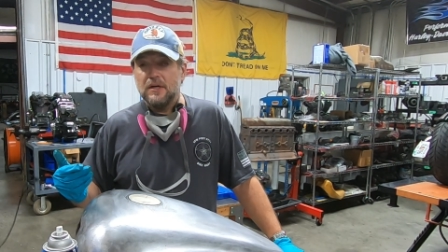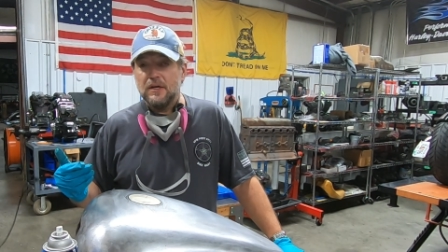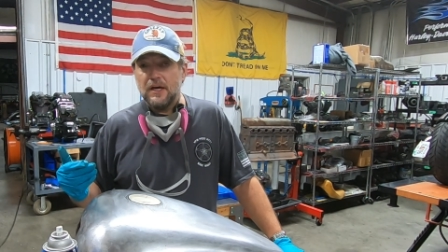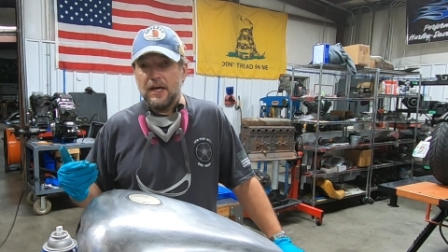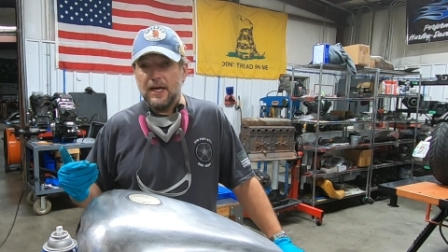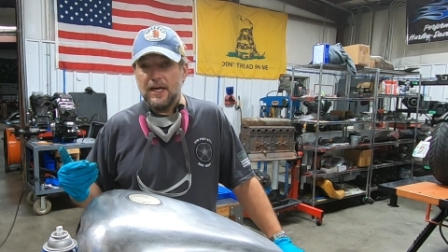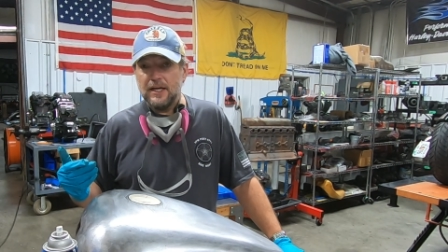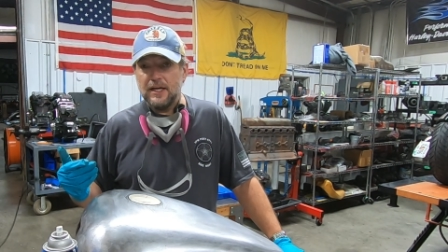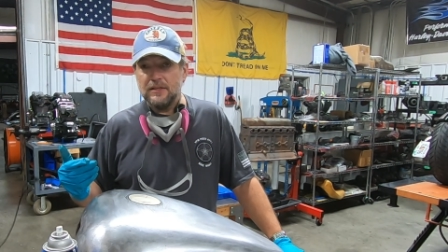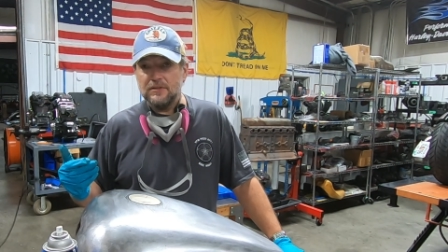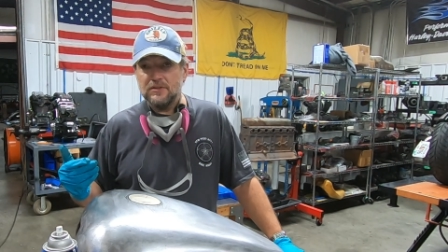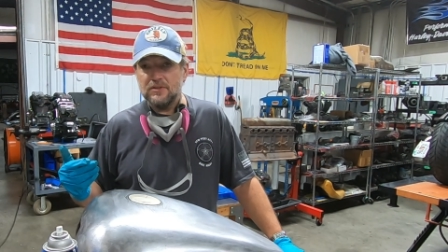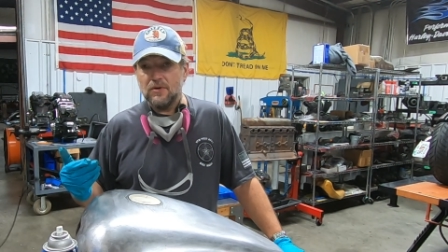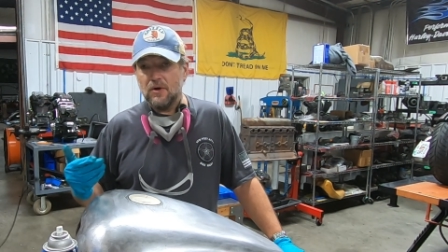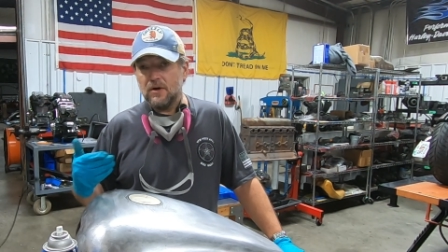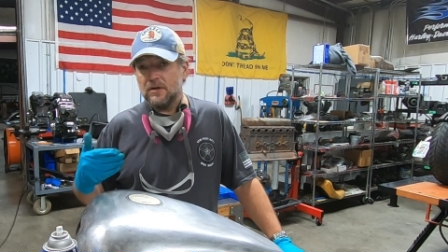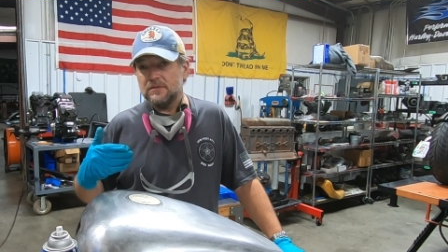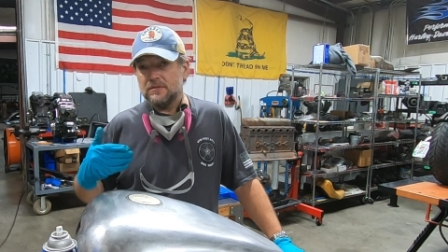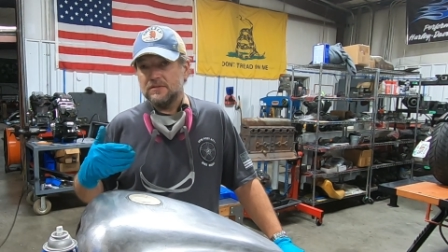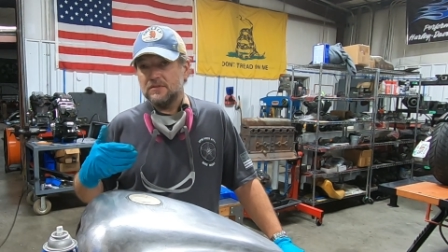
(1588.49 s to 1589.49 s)
and
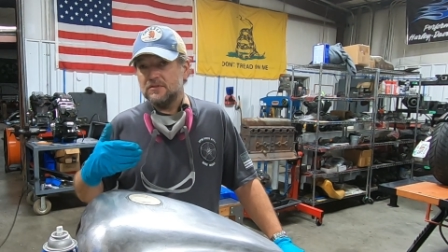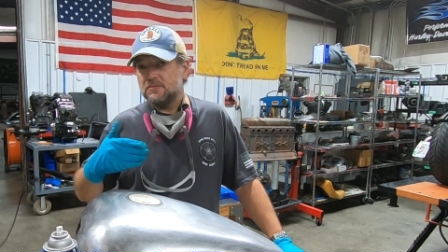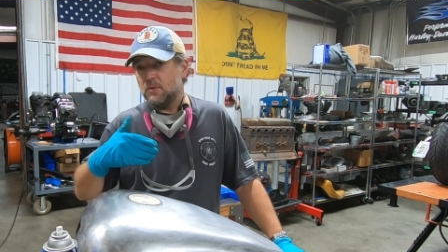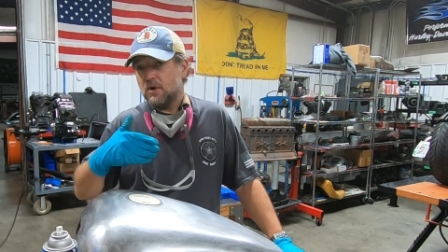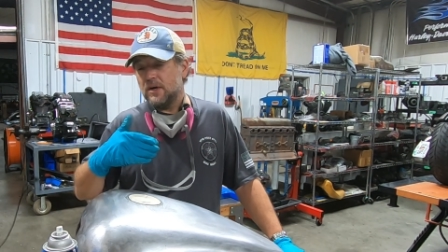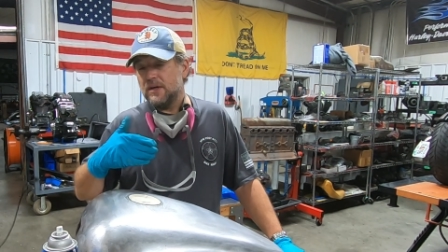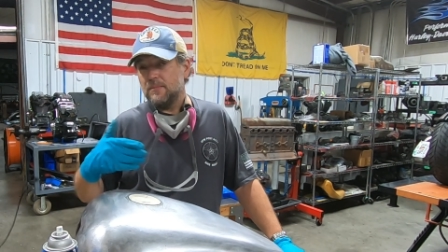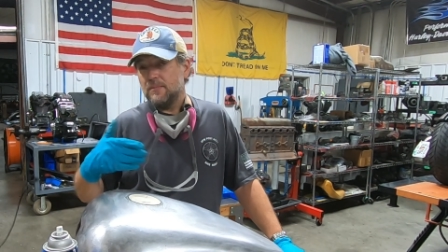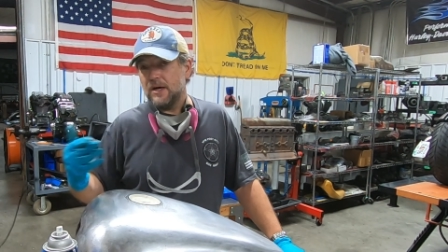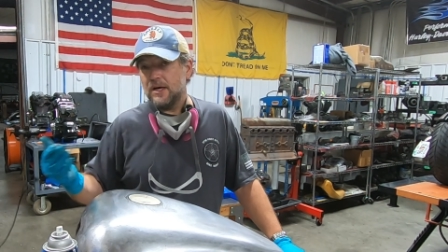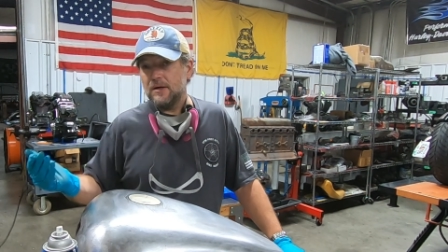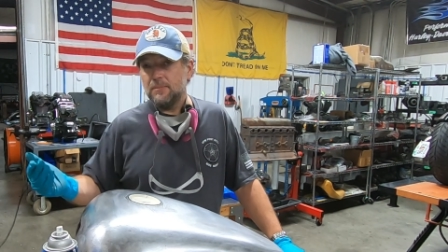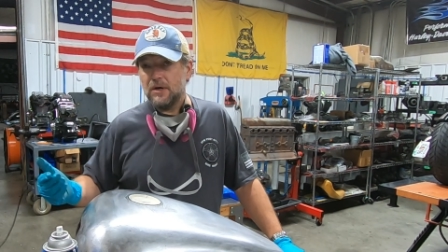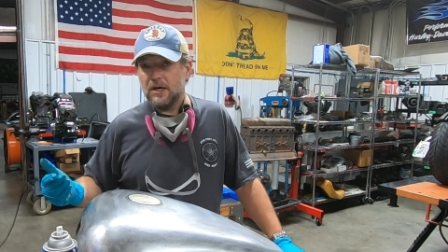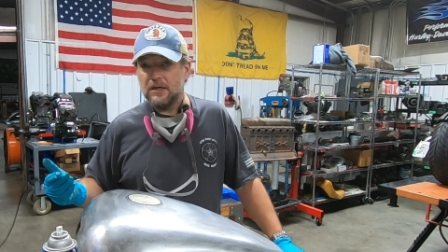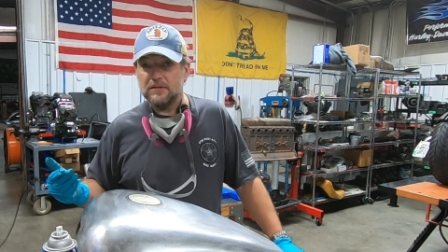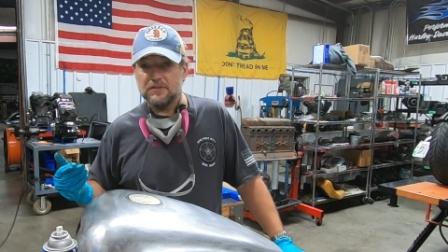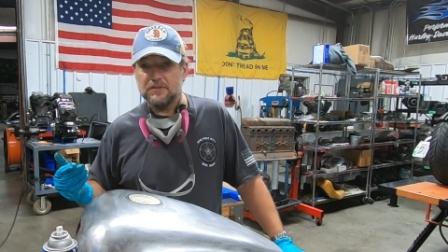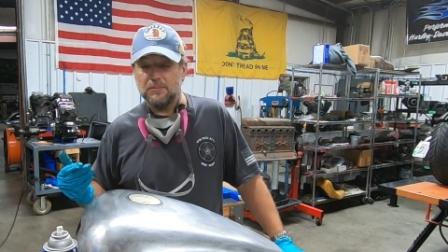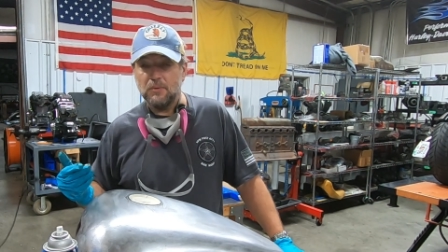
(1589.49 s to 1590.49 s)
start to spray my
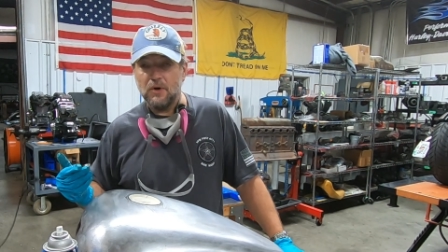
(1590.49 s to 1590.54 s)
epoxy